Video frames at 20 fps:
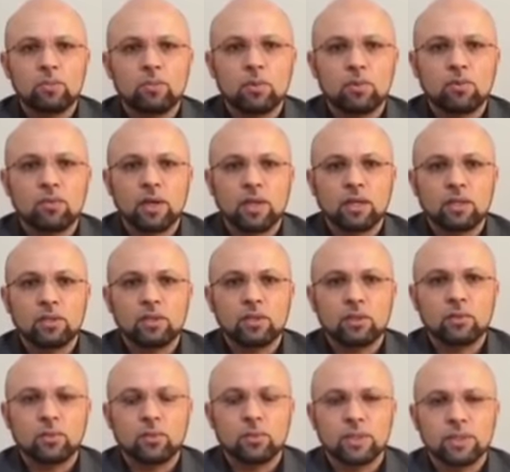we provide
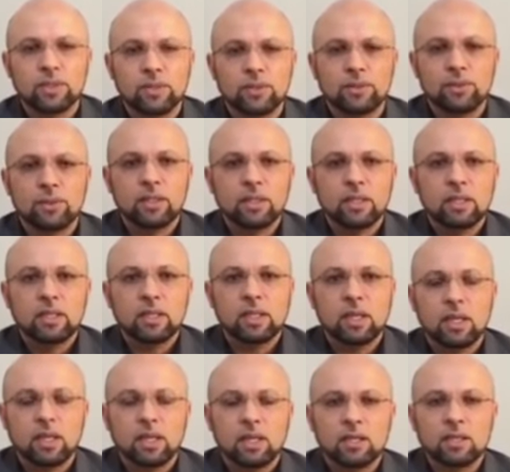you with uh,
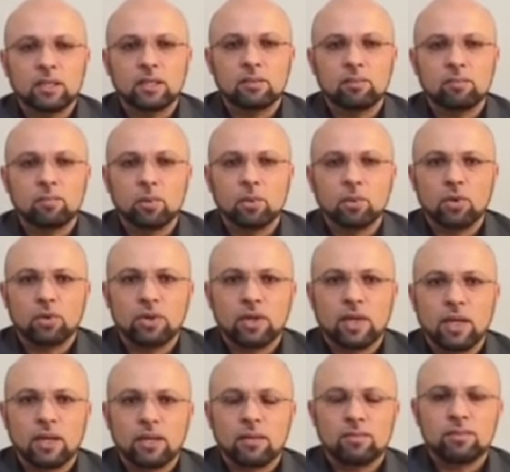uh
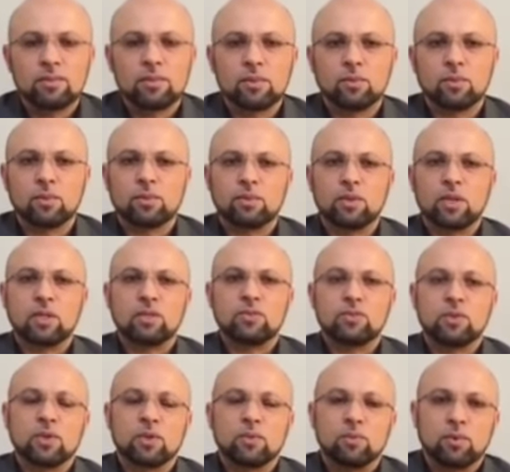programs,
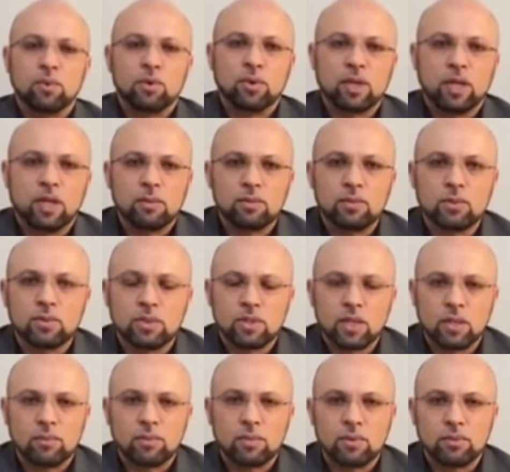transfer programs to
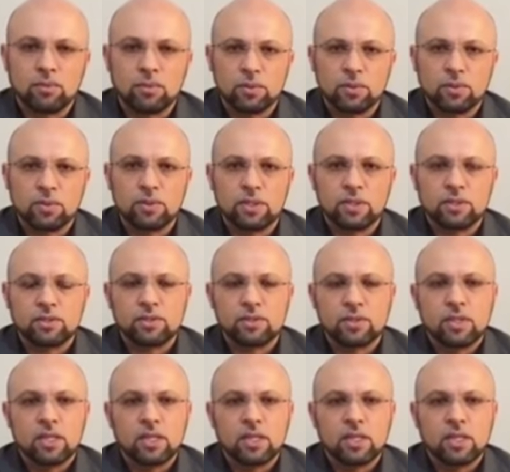top universities.